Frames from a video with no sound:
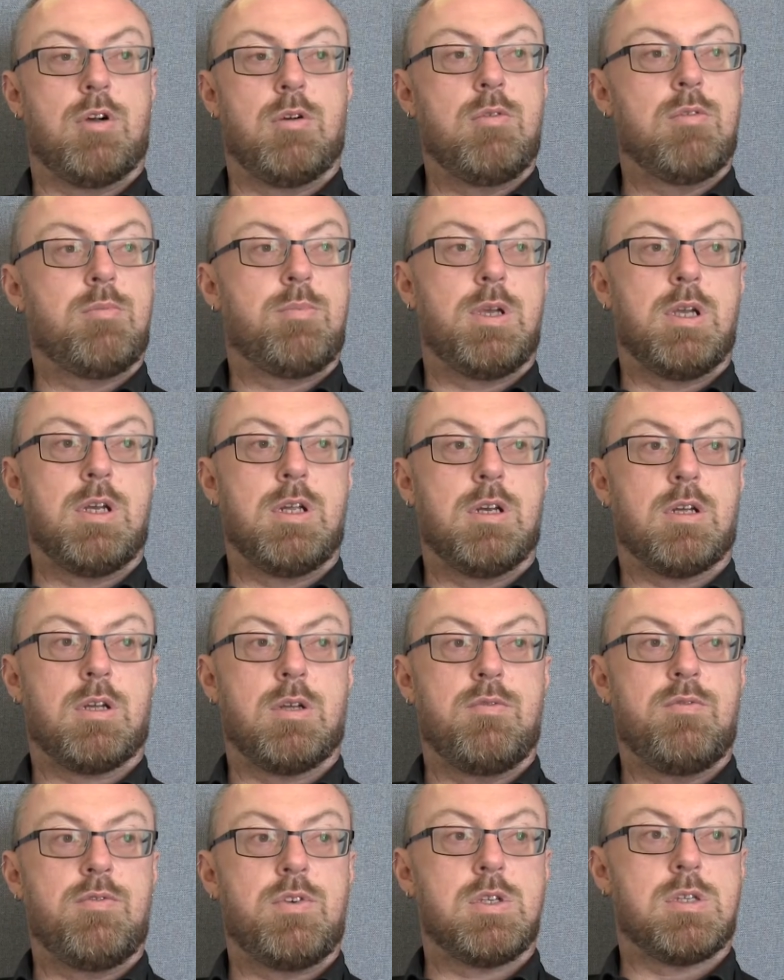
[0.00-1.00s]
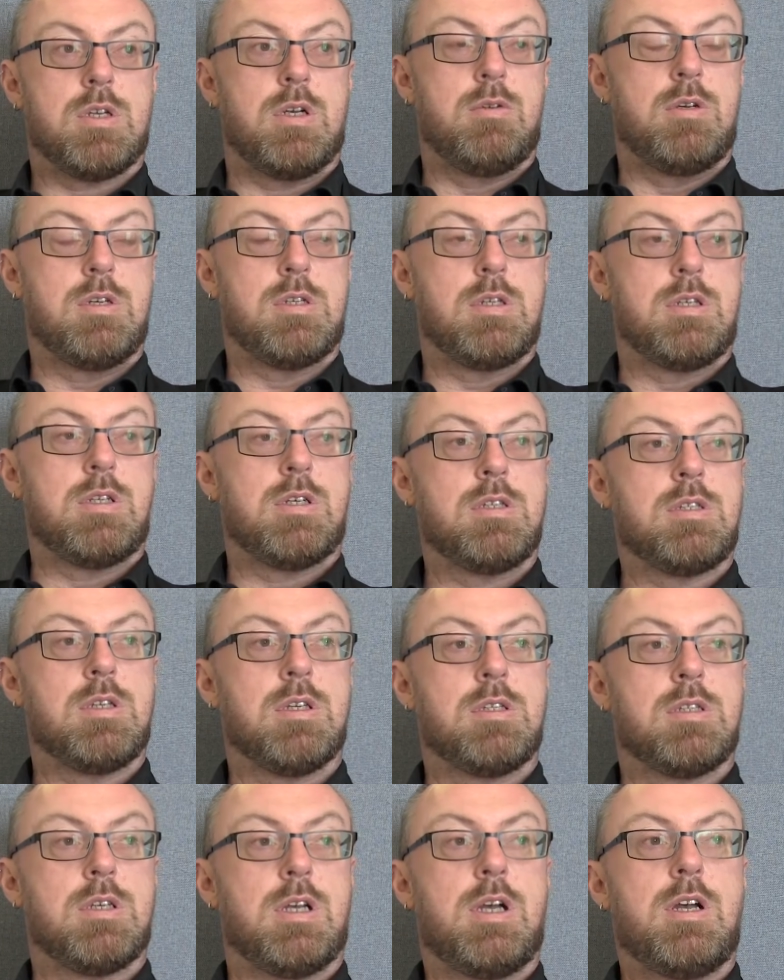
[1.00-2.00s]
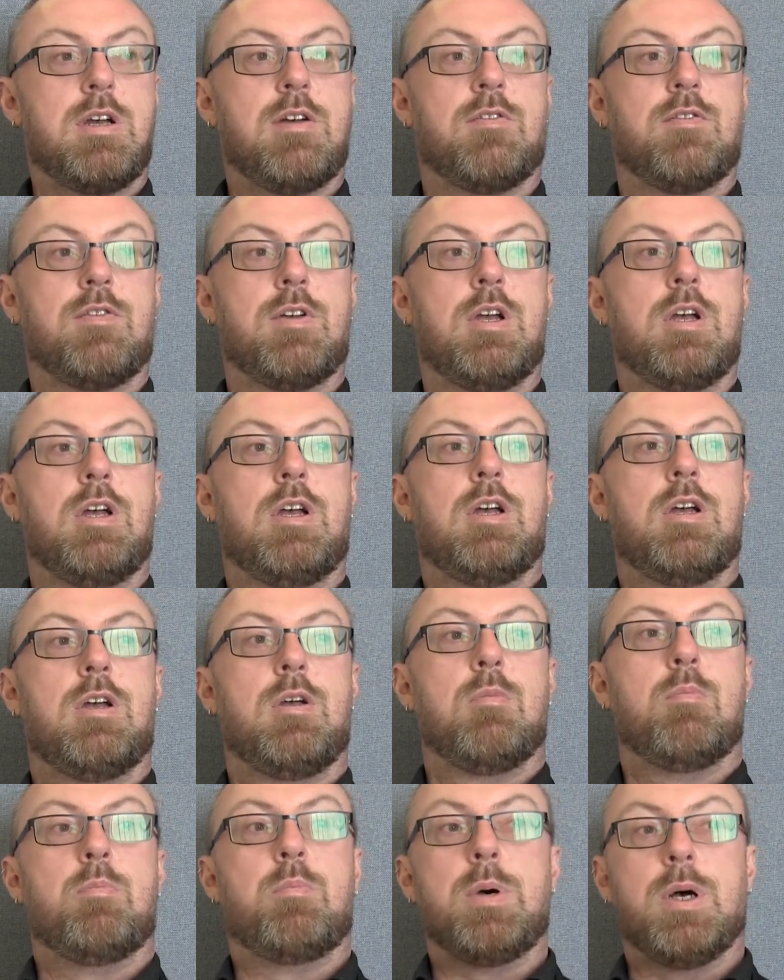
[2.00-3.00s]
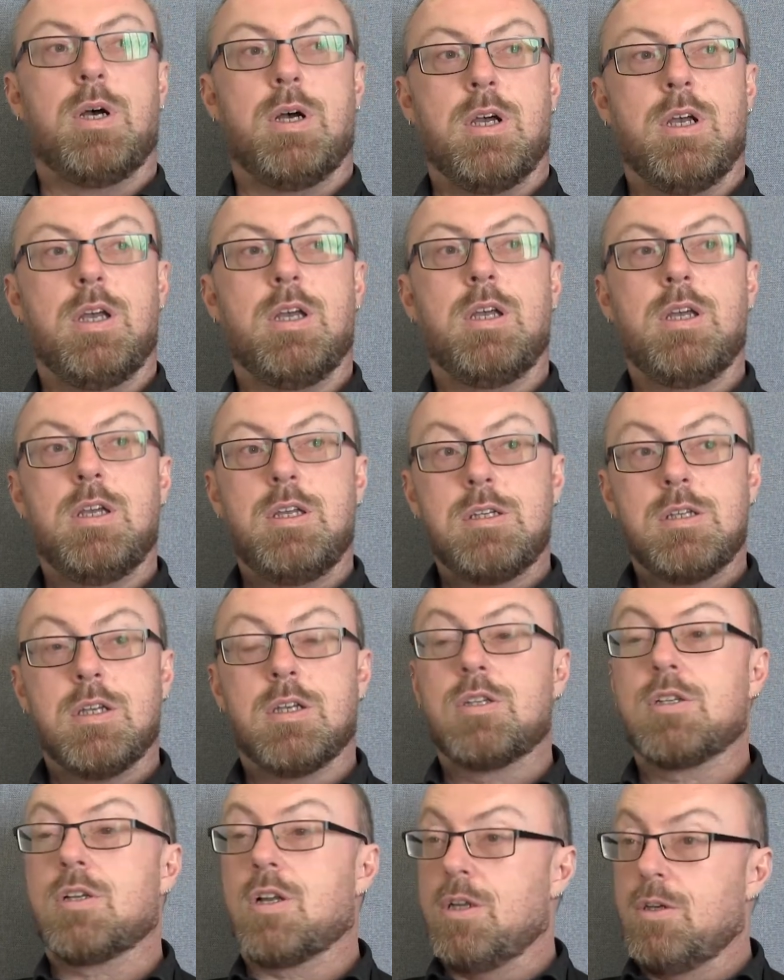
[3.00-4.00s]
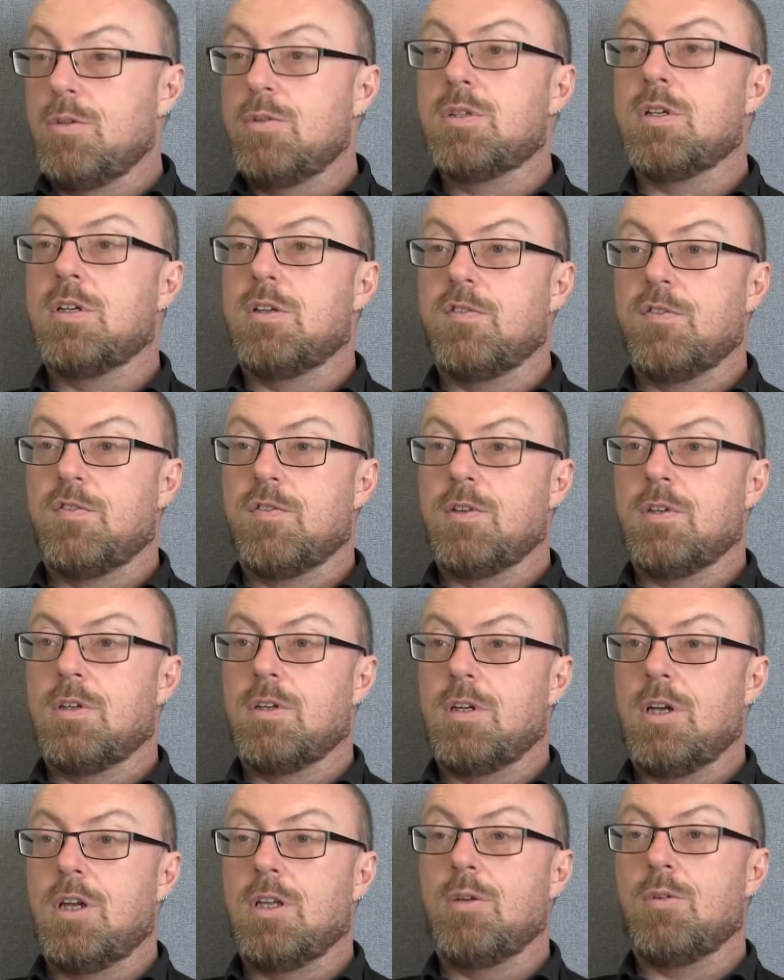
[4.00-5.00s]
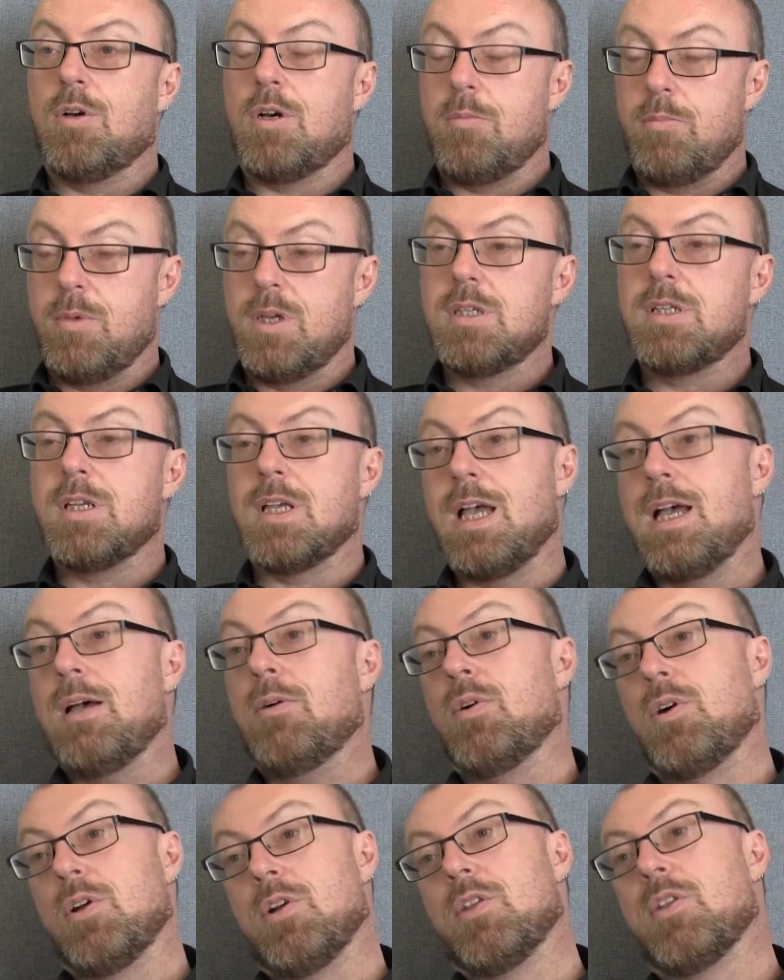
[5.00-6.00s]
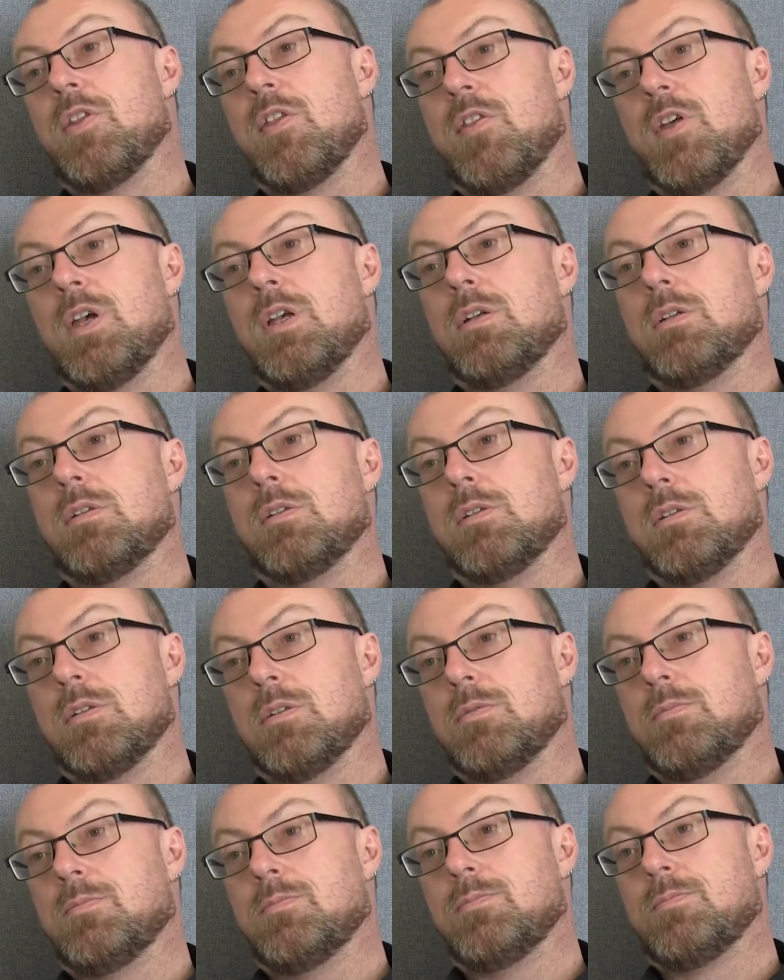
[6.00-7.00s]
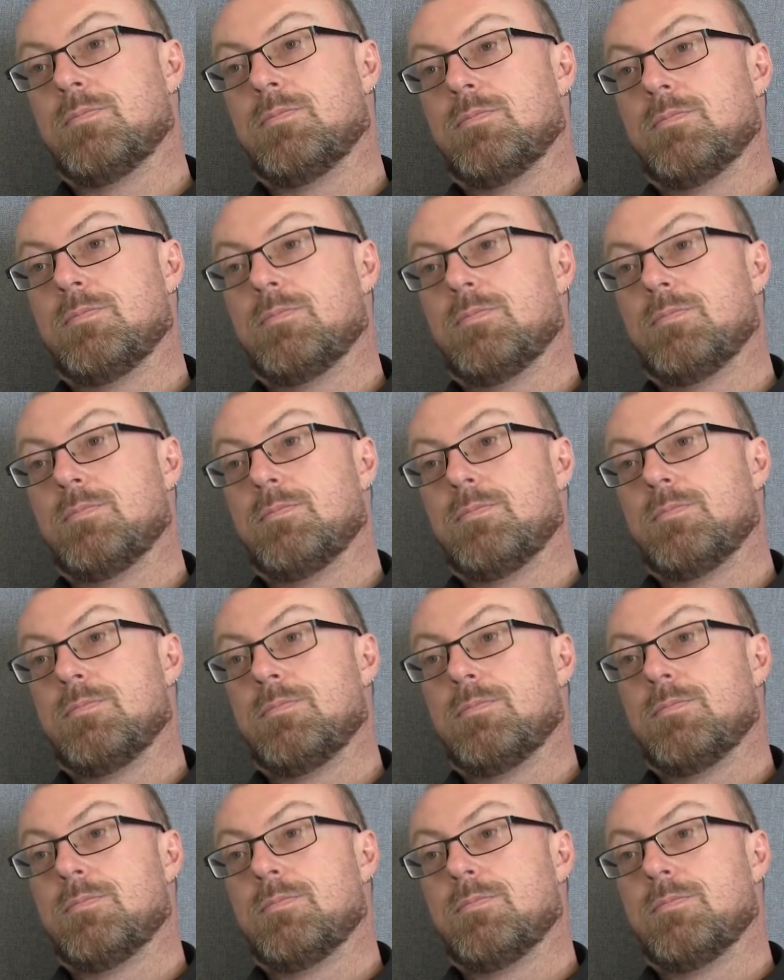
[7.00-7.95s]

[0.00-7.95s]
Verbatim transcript: wrong with being in a comfort zone. It's a nice thing to have, but it is exclusive and you are missing out on other things. Mm.